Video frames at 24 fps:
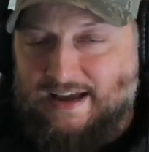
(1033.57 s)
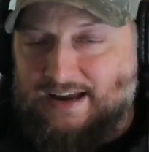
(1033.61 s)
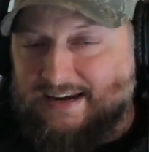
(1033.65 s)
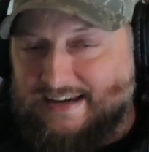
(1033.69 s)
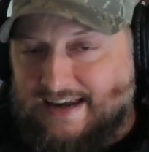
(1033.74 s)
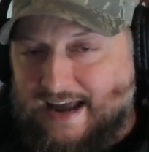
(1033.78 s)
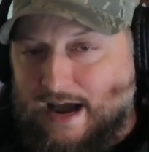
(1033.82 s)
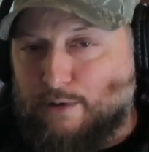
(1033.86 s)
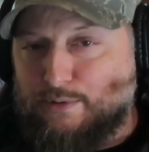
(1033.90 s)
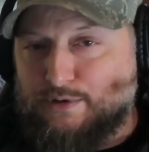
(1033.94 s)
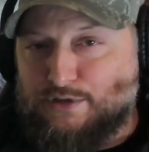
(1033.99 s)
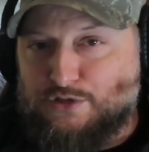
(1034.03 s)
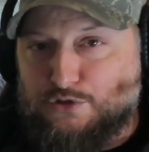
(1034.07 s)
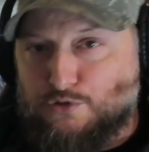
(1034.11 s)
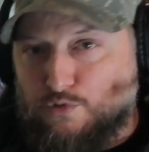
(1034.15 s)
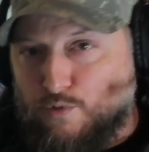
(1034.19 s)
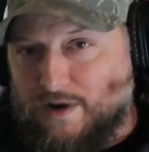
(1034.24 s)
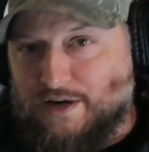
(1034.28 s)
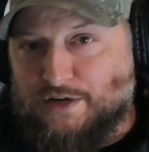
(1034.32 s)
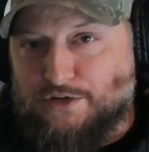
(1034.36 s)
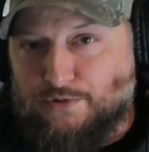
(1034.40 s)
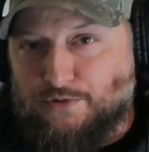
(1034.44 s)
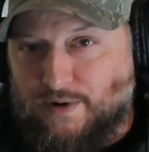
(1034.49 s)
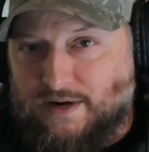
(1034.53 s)
Now it's
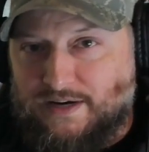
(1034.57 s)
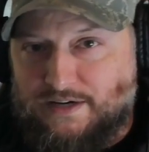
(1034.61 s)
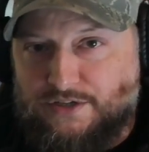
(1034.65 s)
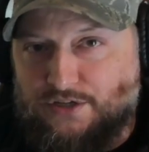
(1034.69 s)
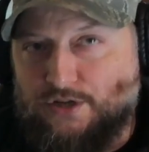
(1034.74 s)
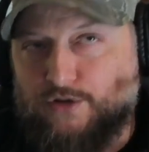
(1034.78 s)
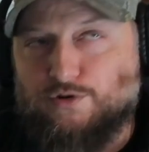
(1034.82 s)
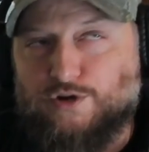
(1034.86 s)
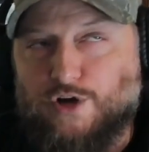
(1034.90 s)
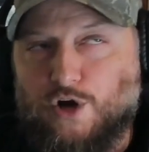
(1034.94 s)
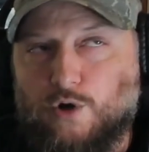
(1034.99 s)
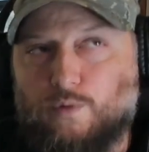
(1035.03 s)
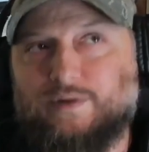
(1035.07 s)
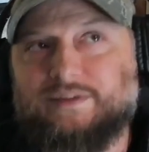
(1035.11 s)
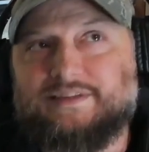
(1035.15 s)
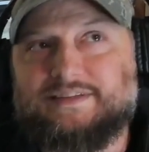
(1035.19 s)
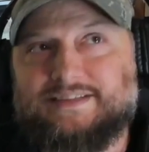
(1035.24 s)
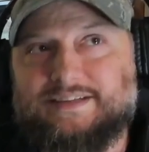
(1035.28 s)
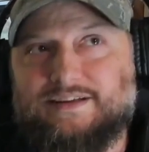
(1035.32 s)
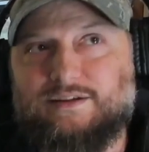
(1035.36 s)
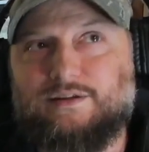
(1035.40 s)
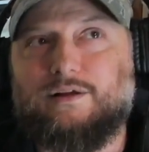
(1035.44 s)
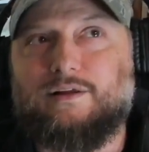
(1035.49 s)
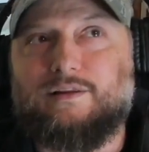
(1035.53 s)
2022. No one's
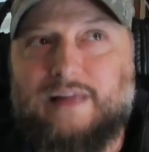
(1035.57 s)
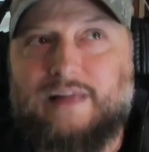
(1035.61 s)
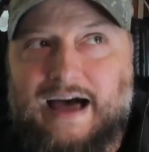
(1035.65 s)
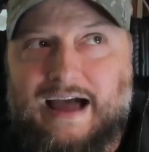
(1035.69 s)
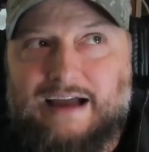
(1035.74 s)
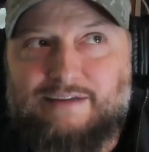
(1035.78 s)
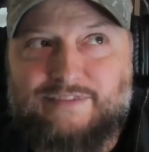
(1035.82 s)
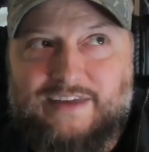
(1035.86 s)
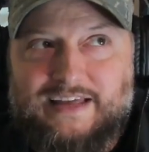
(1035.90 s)
still alive.